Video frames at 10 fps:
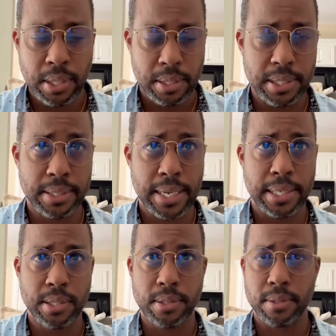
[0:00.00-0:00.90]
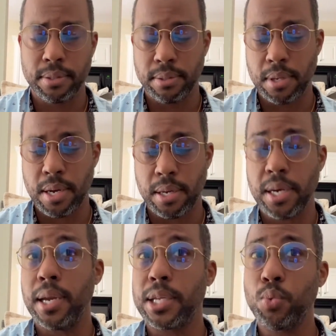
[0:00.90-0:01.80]
designed to
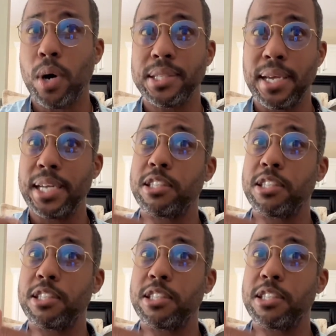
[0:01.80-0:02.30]
collect water at